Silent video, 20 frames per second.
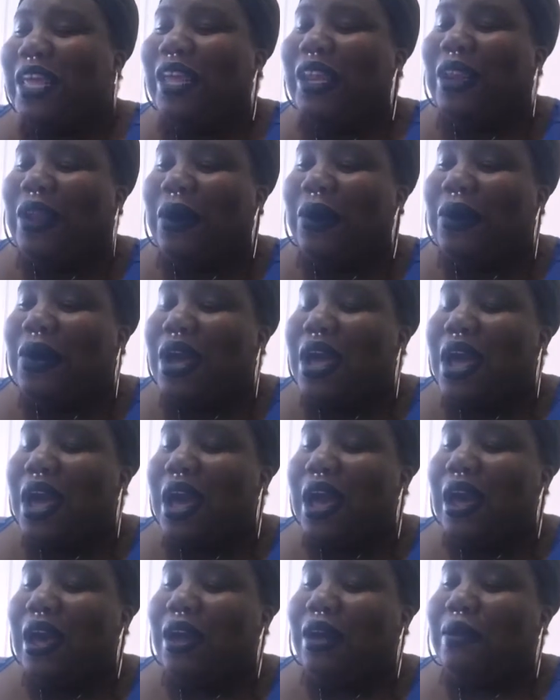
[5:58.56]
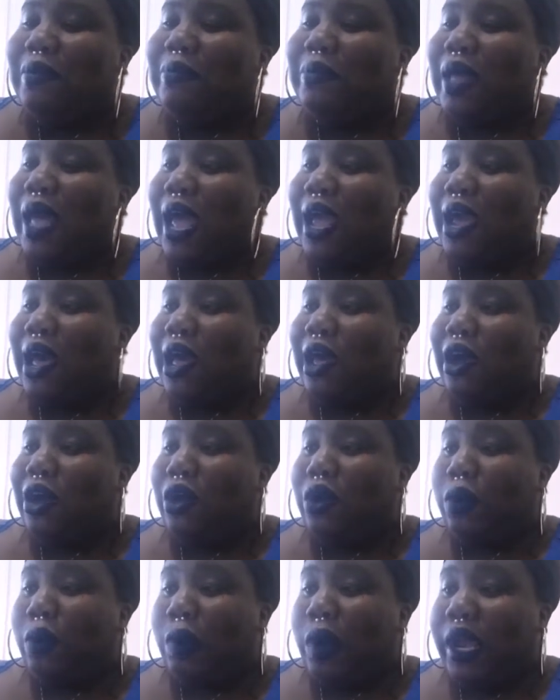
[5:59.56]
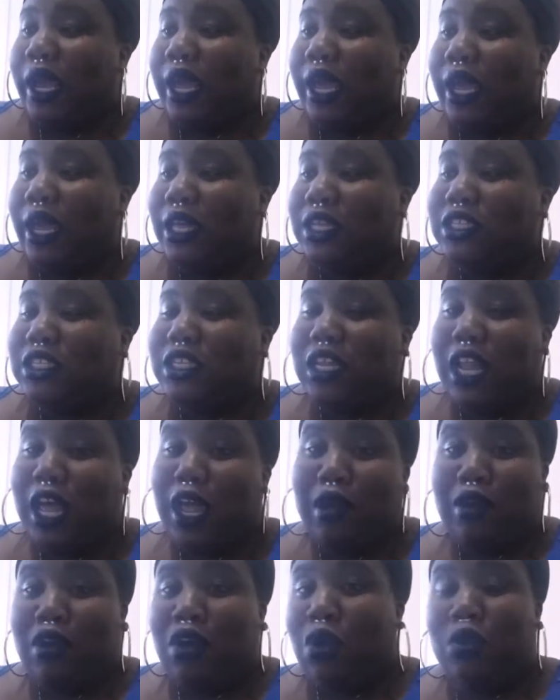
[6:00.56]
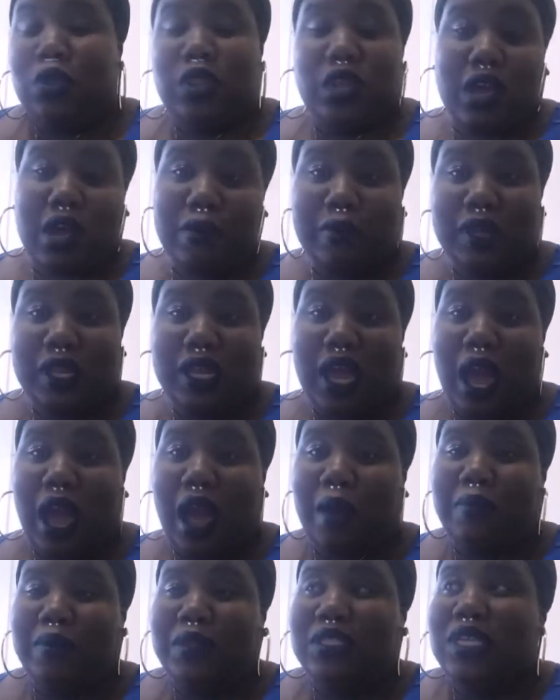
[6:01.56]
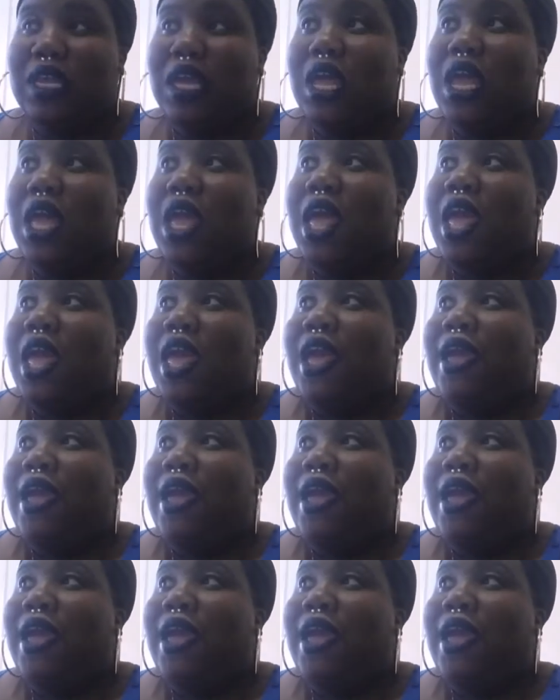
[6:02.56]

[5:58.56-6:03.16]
No, um, I got a gray to like go the complete opposite.